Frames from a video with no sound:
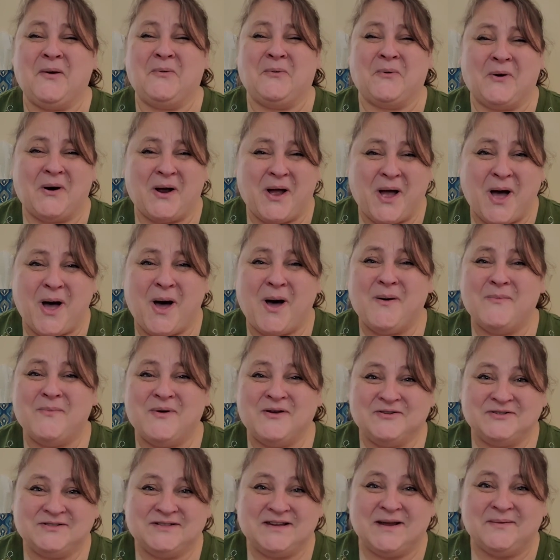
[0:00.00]
they were
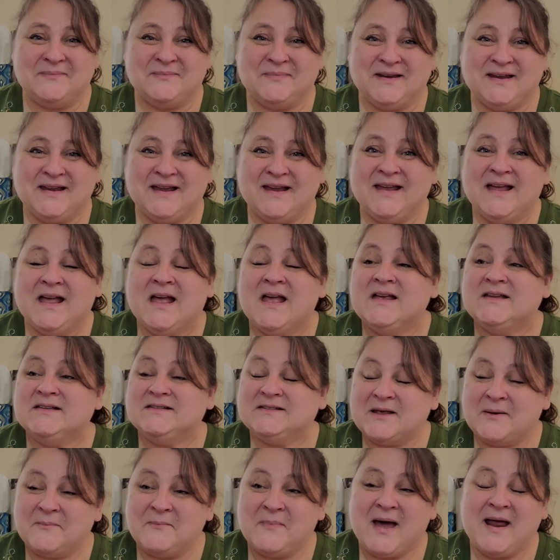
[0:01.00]
almost empty.
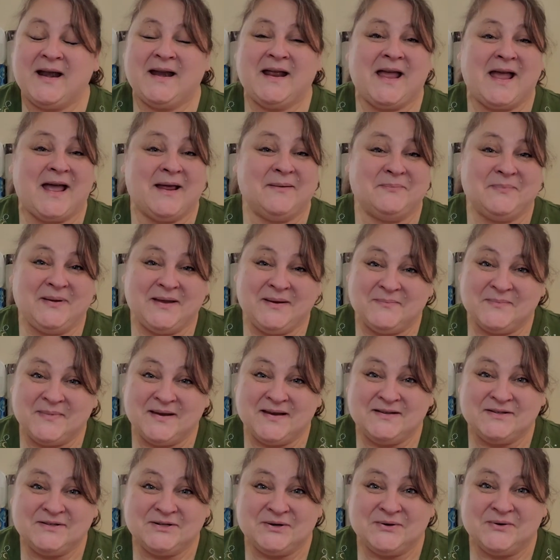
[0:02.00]
Somebody had beat
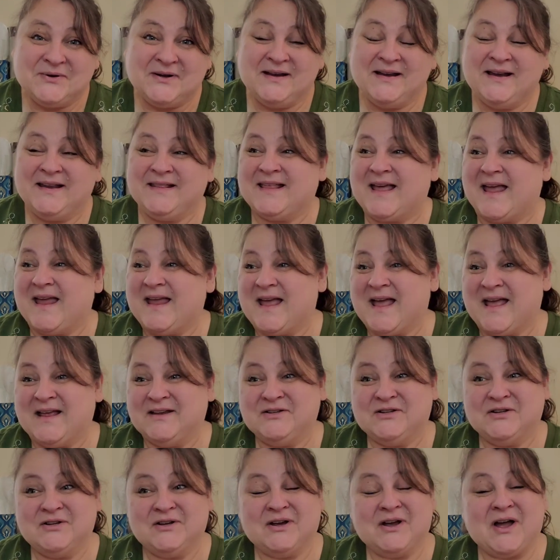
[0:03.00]
me to it. They had
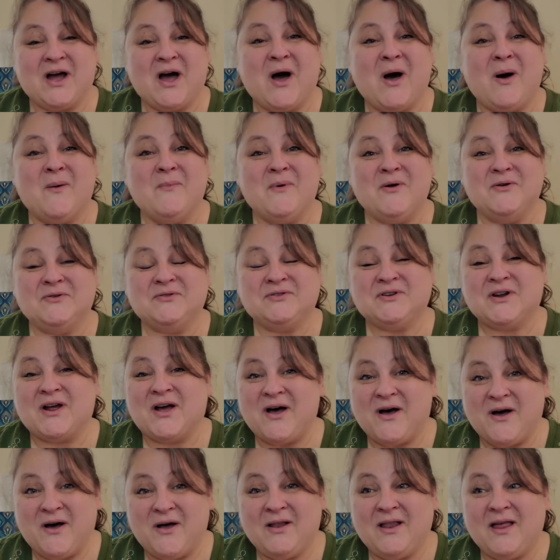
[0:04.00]
took almost
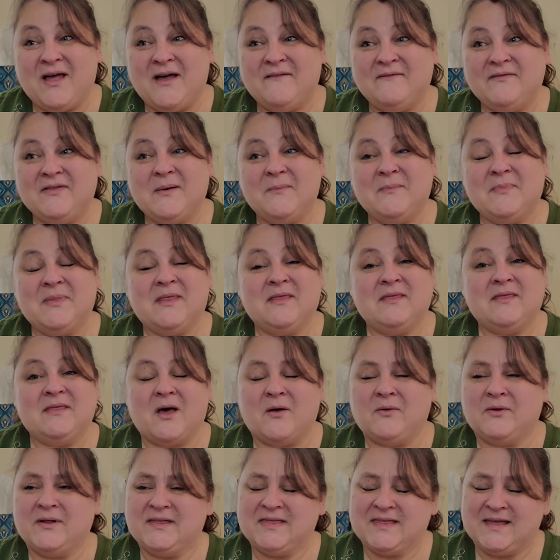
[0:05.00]
all of them. The
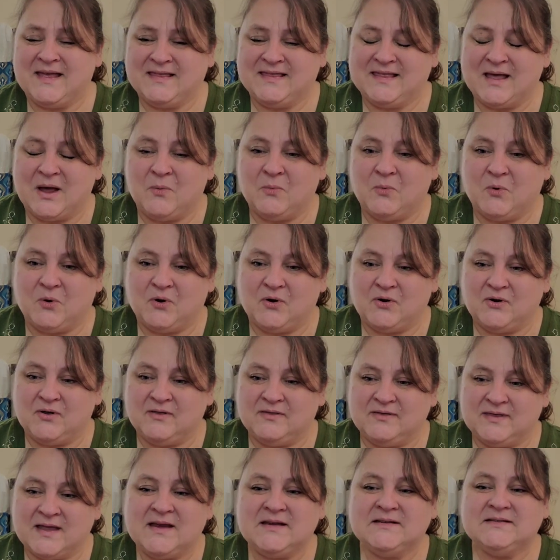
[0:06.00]
only thing that were
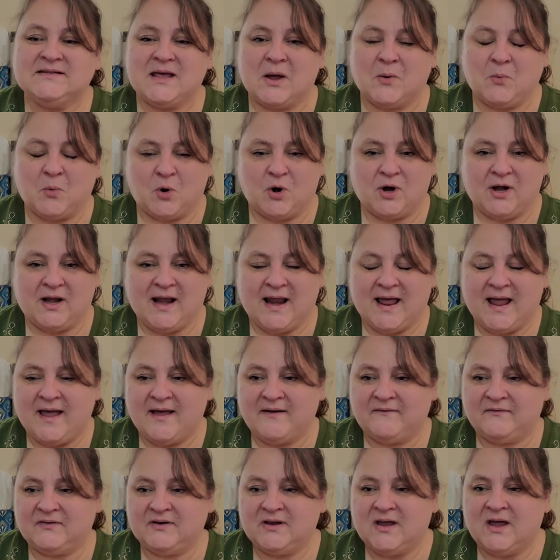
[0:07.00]
things that were
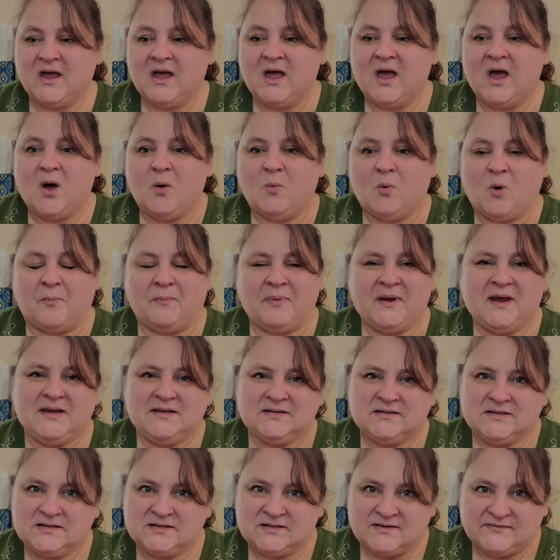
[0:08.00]
left were
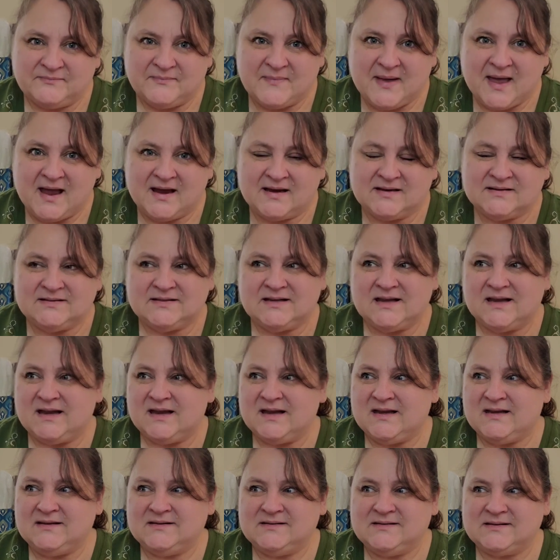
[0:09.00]
pieces of
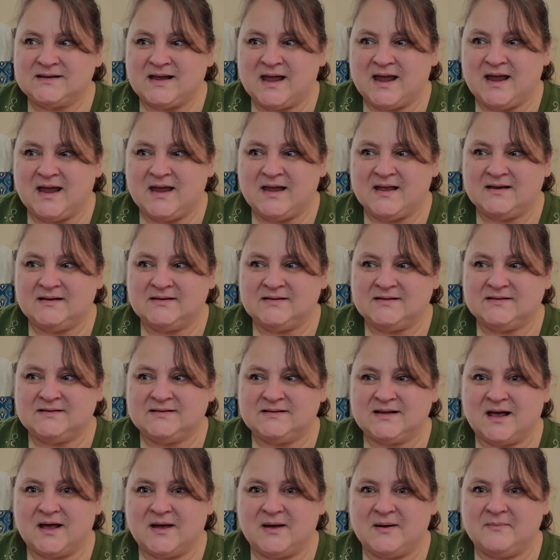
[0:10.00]
magazines and
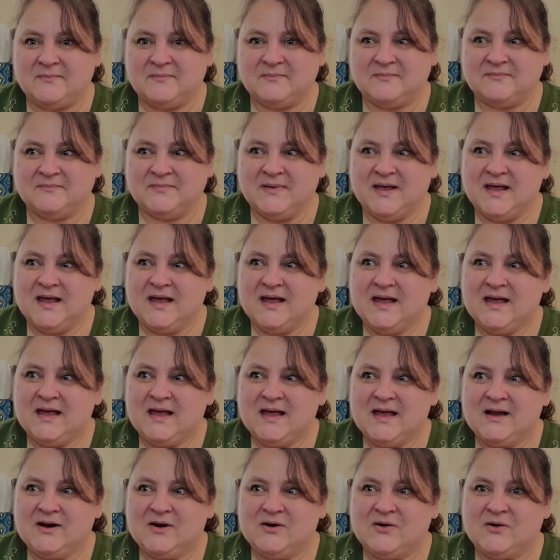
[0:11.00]
some
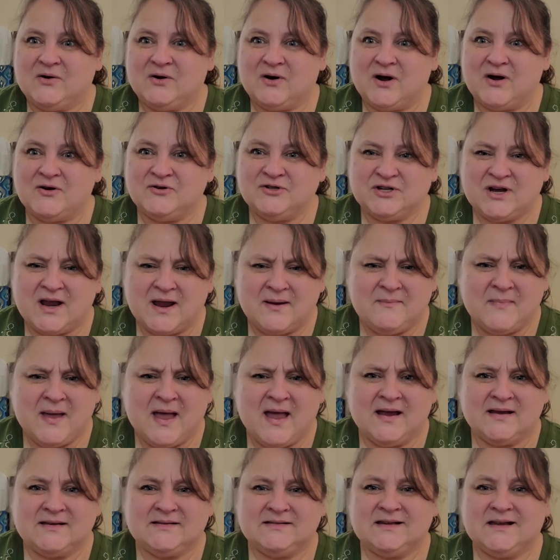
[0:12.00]
crochet
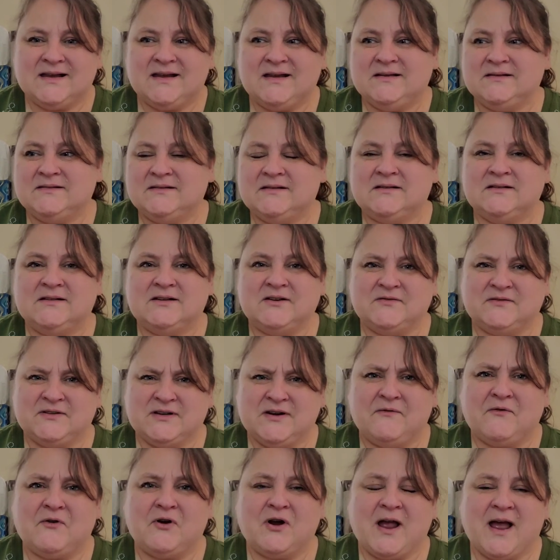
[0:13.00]
magazines, di
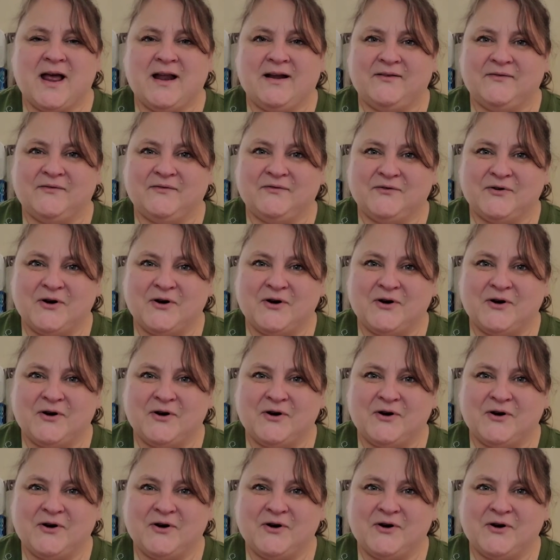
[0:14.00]
different kind of